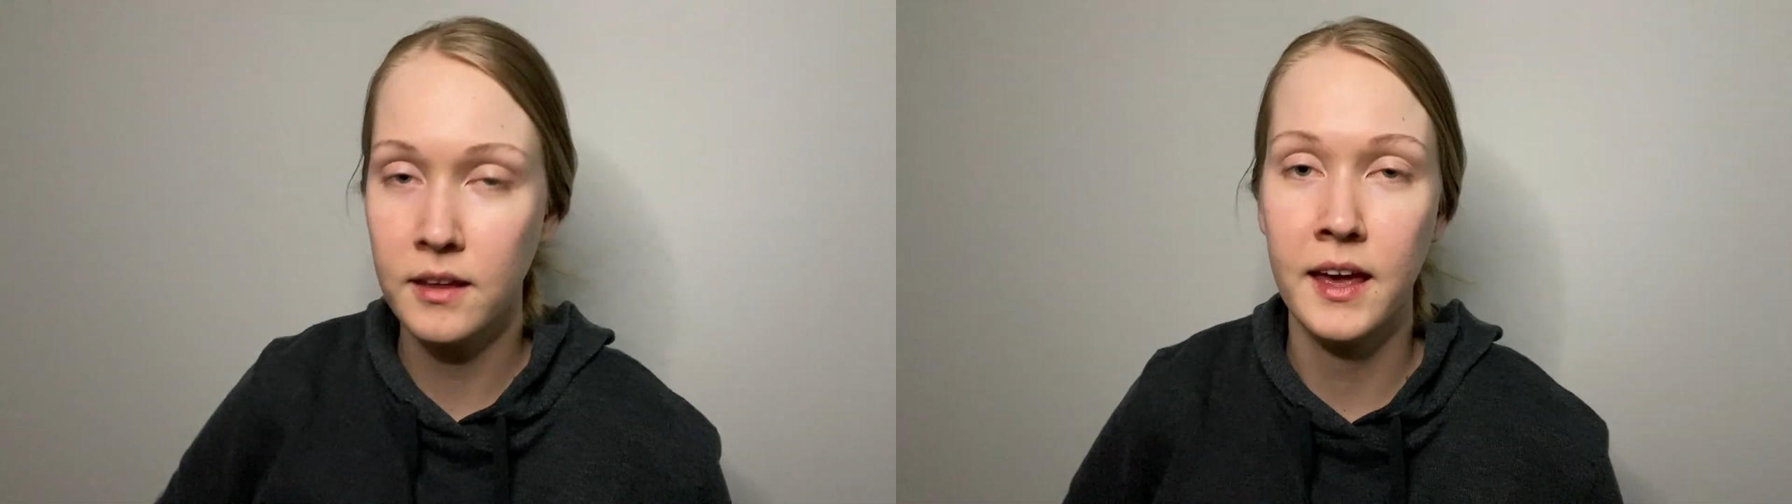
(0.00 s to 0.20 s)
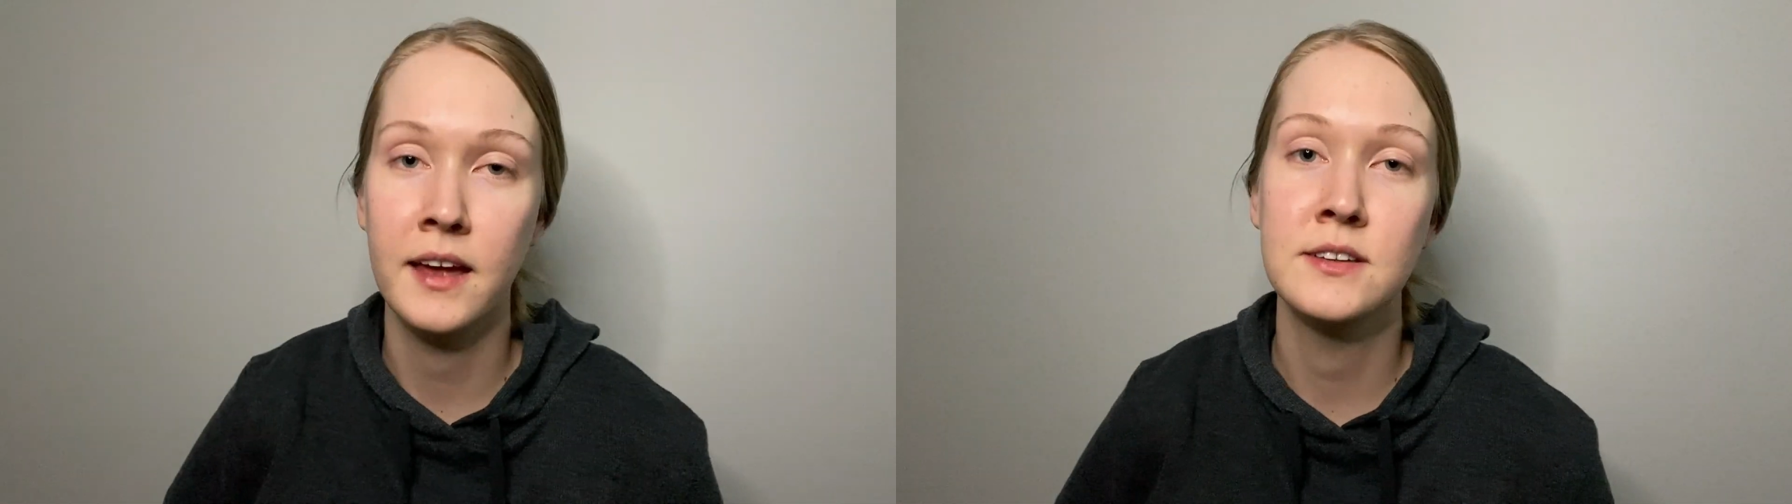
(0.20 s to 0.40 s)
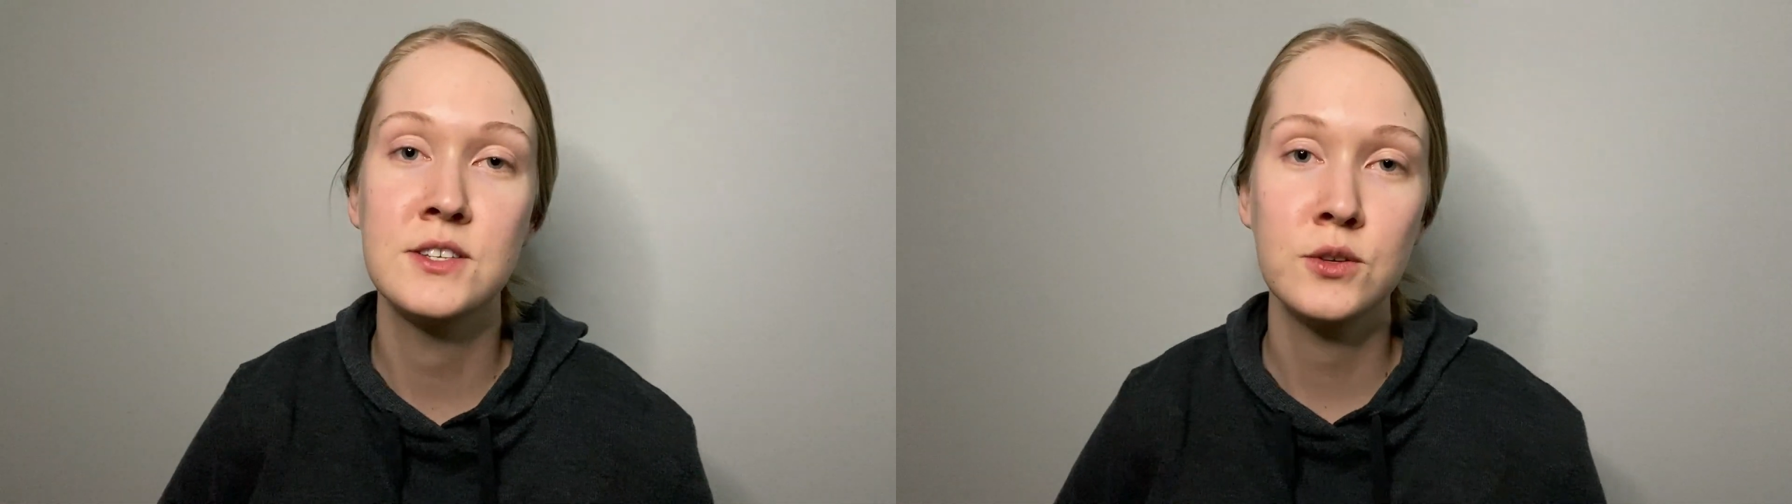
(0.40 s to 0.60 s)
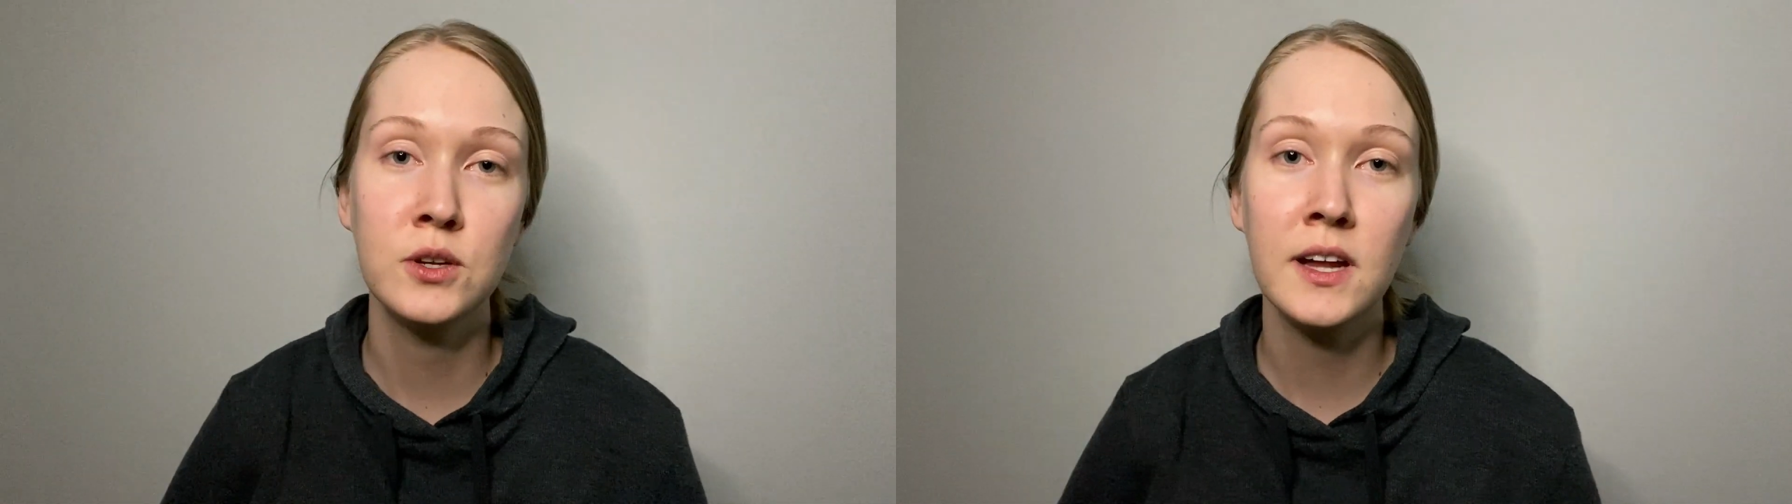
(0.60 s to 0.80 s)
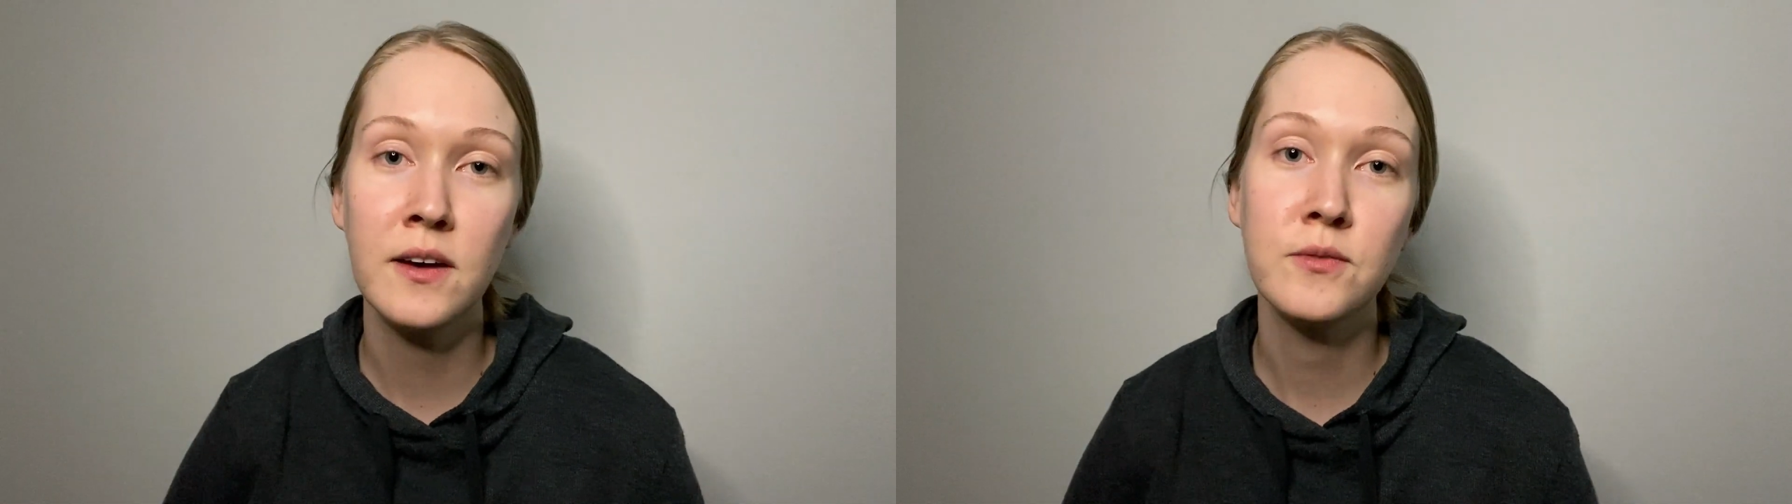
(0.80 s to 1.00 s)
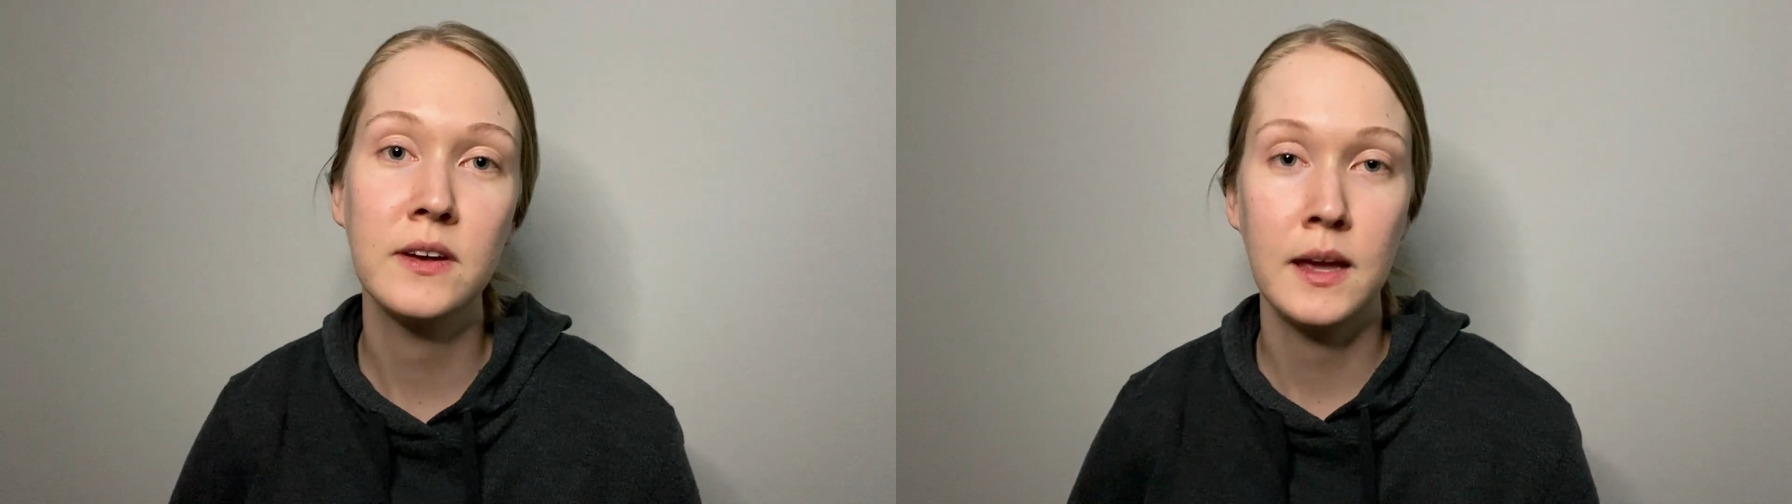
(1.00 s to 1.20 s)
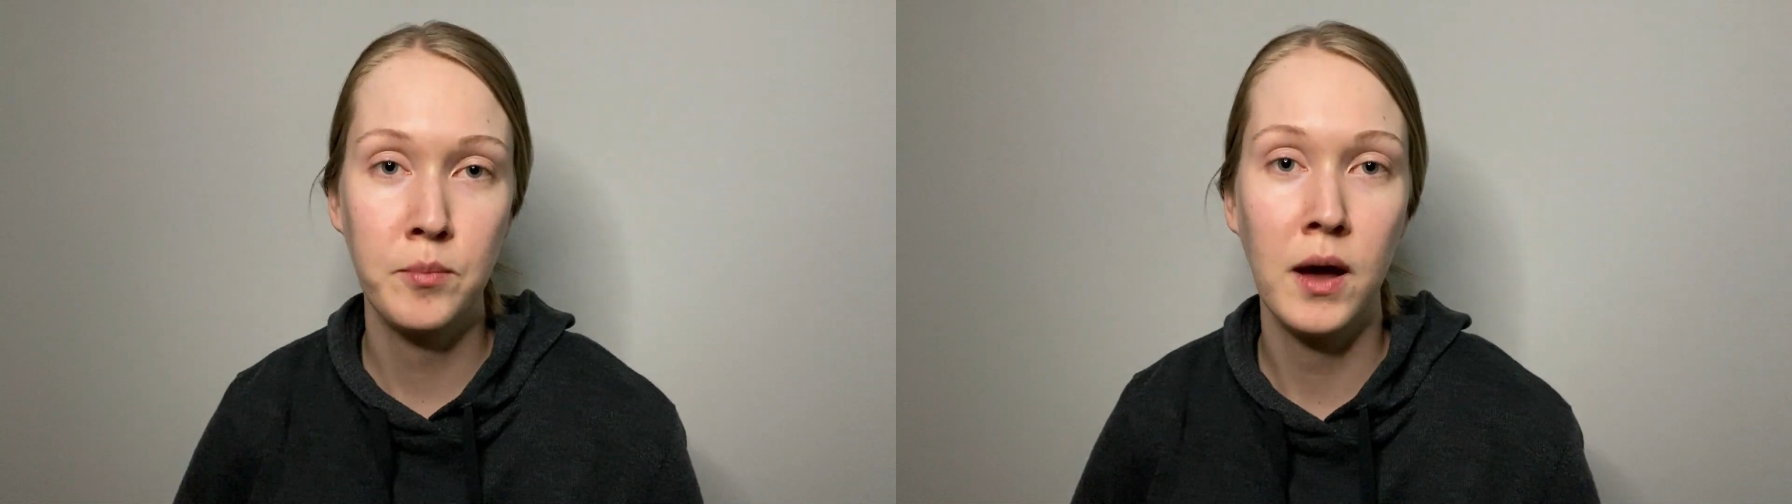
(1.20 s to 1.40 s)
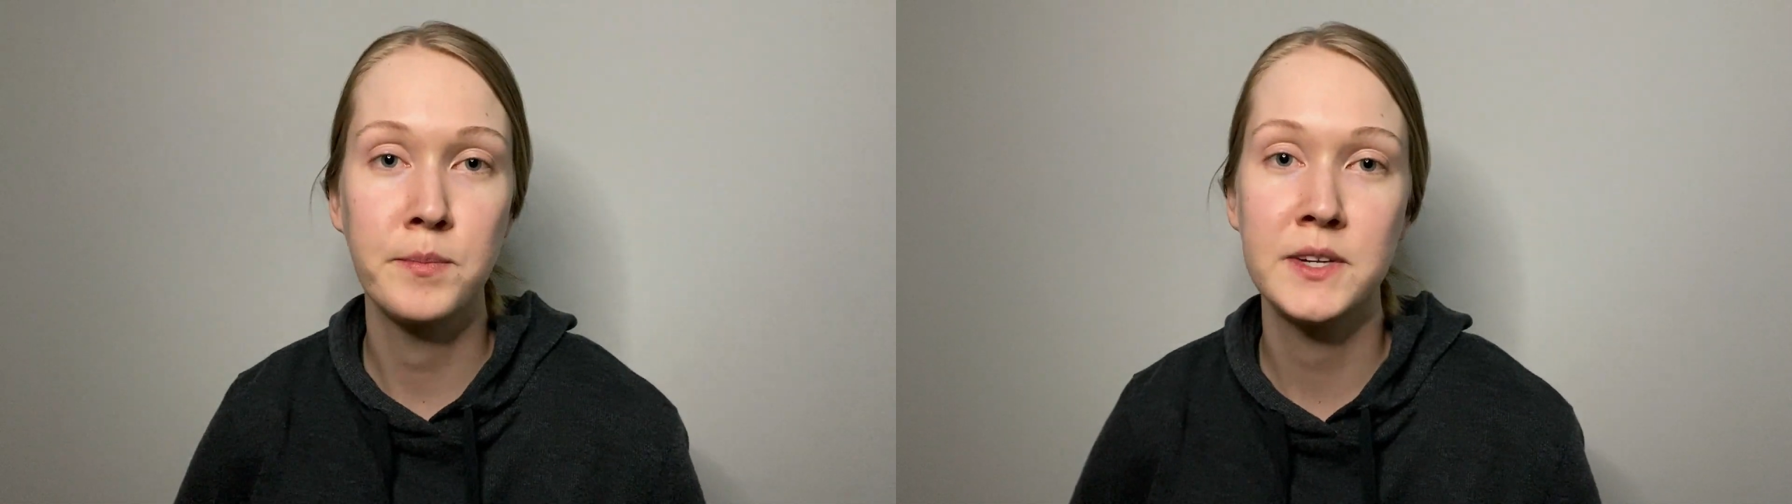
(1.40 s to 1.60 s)
and soon enough, it
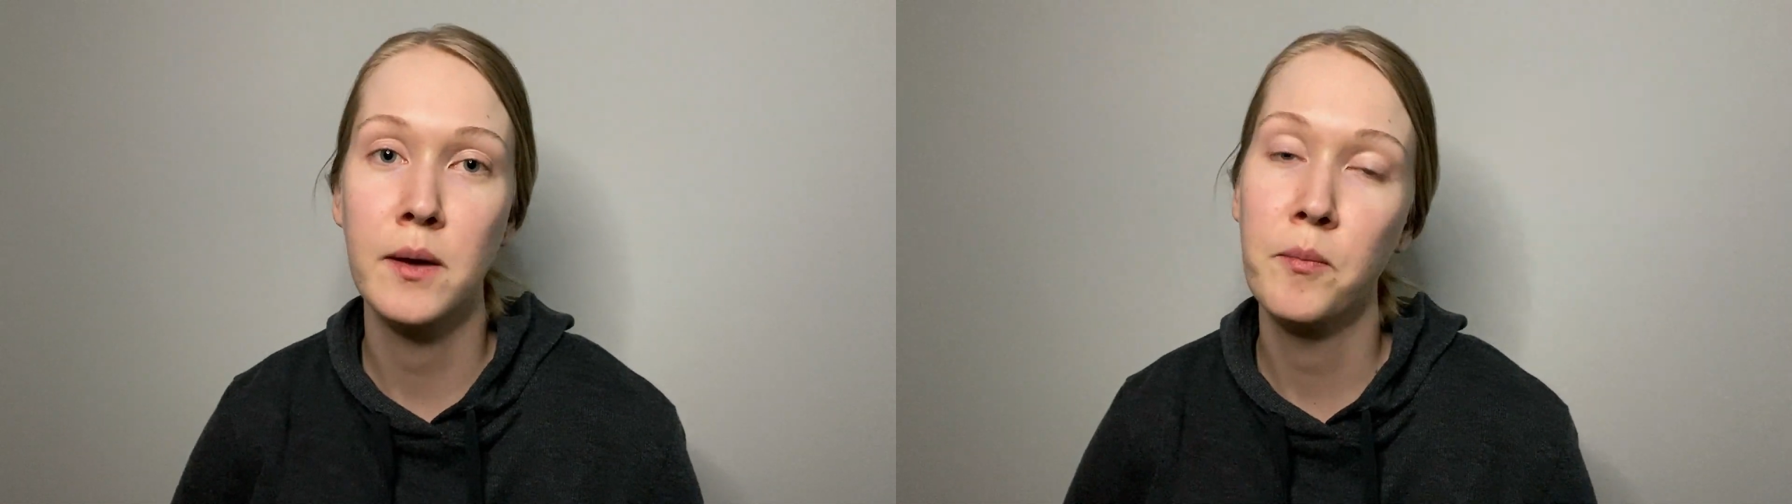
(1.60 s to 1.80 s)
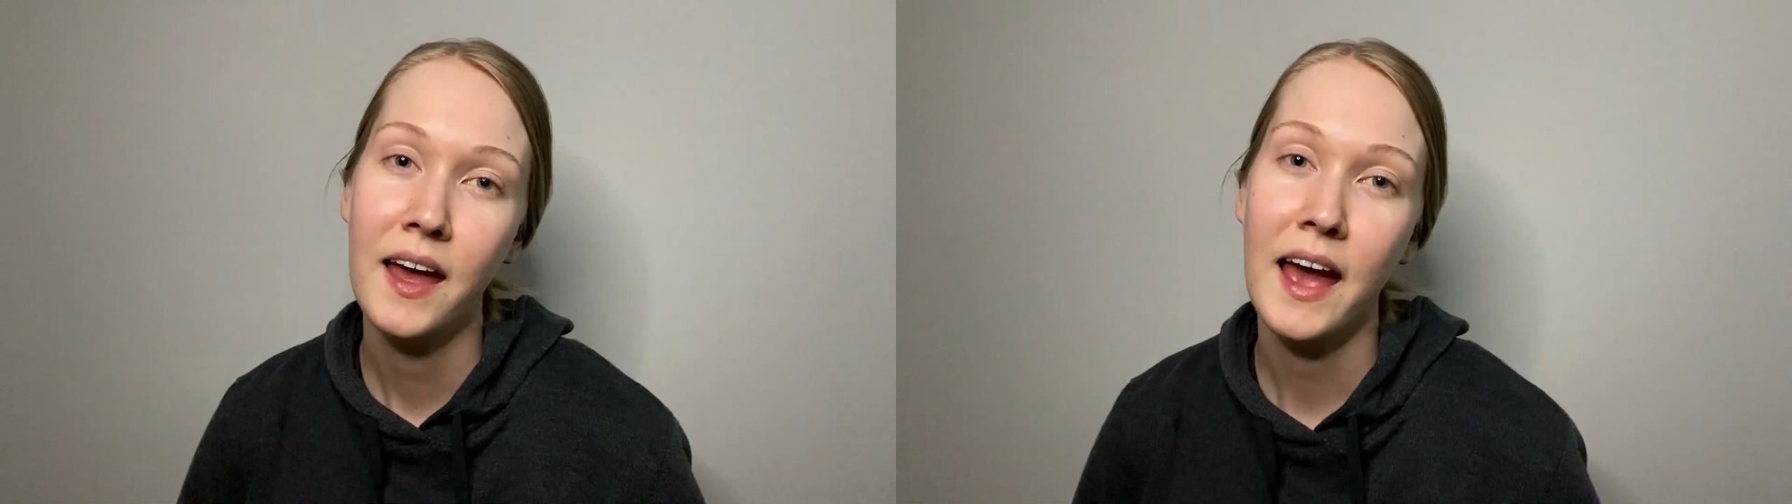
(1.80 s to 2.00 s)
popped up.